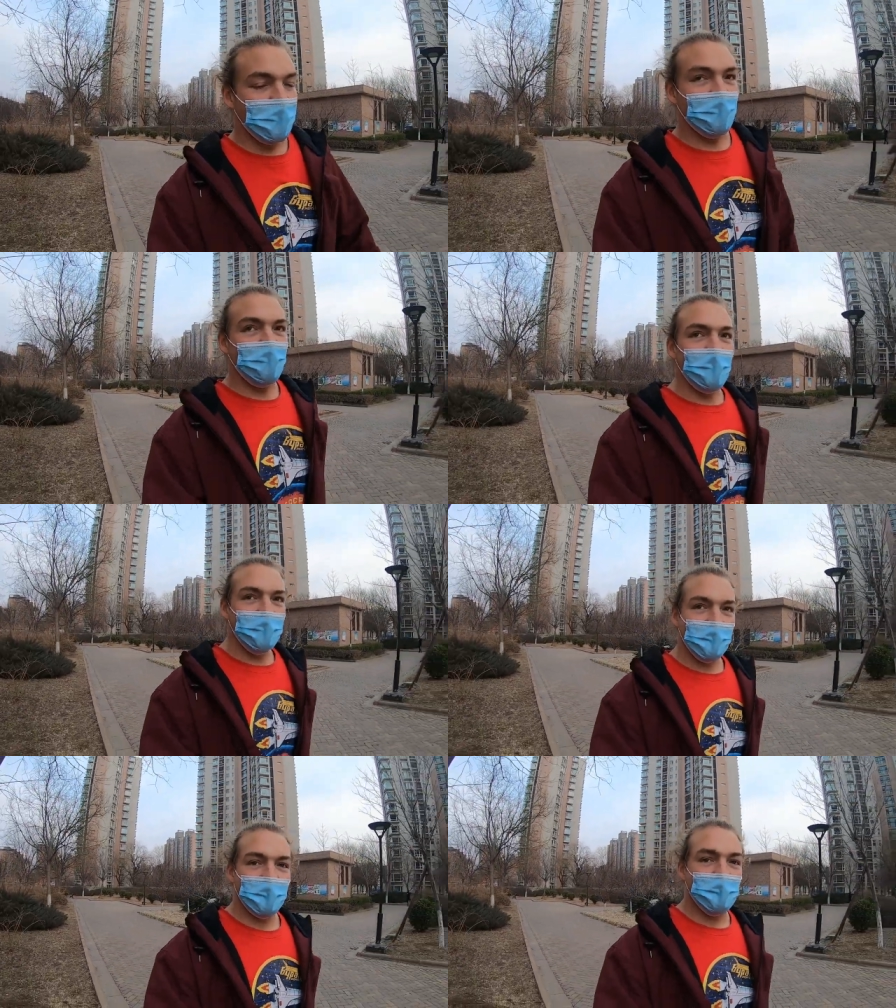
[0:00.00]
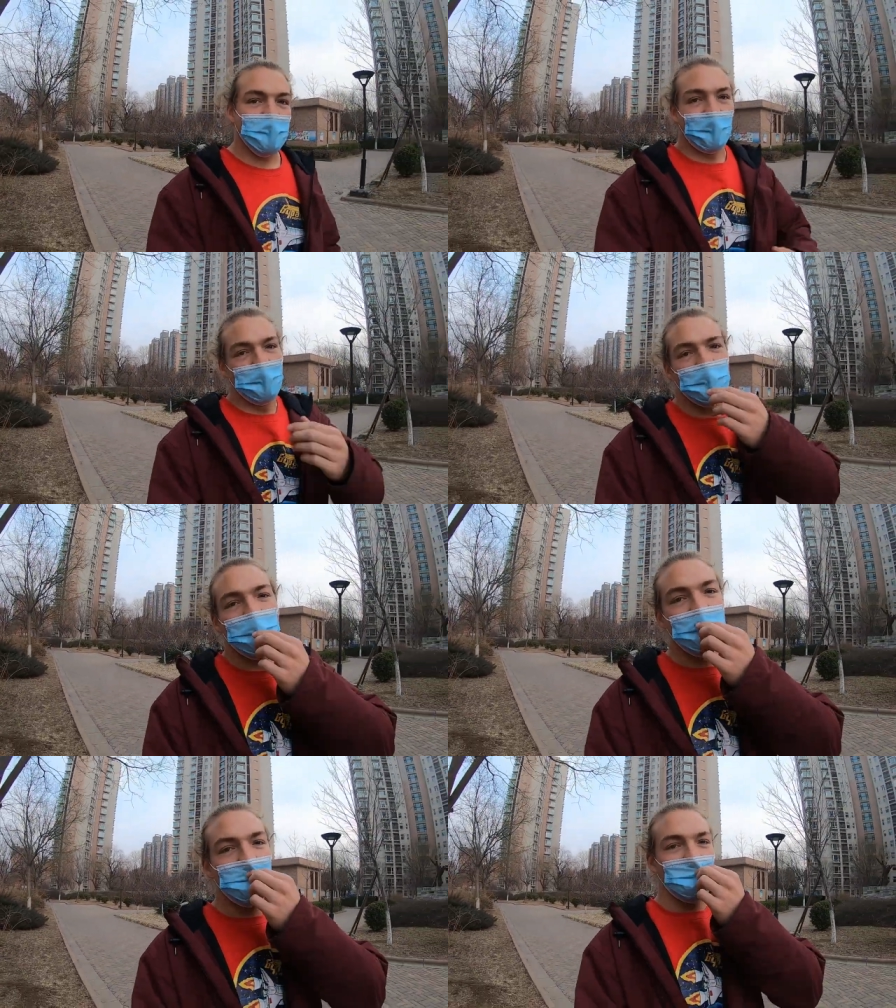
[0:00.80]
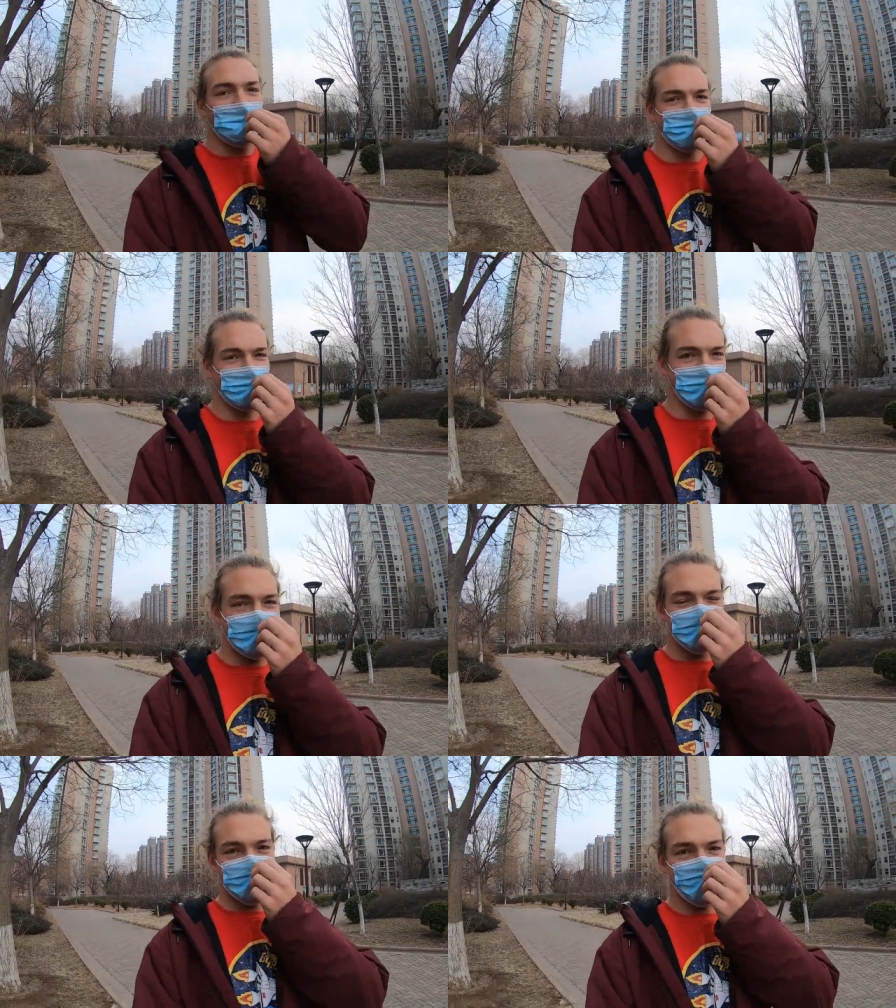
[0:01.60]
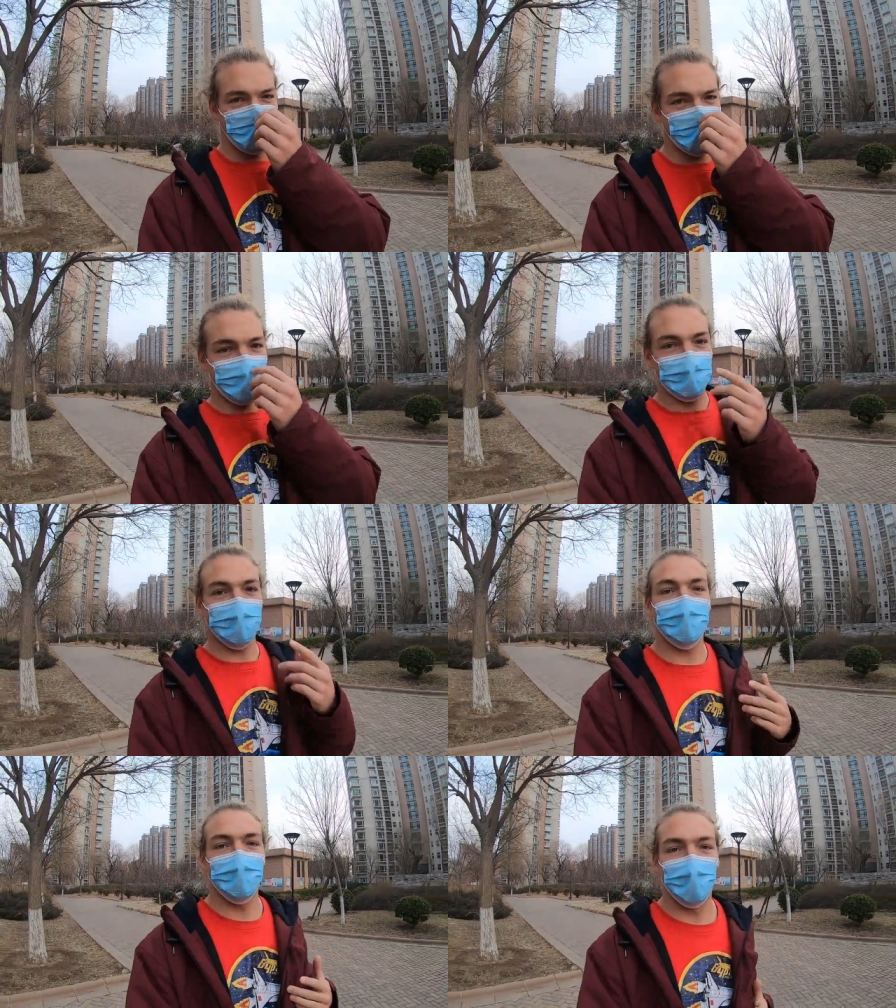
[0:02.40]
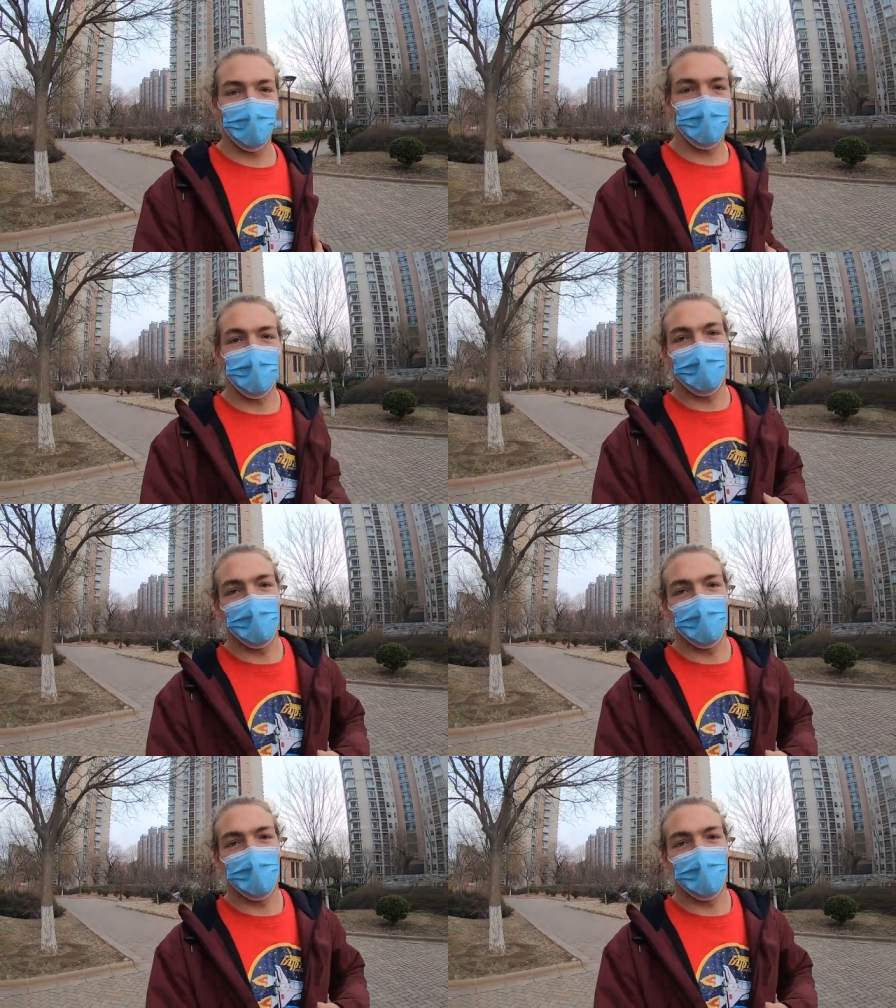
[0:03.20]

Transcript: So that means in this Xiaoqu has a, has a living capacity of uh,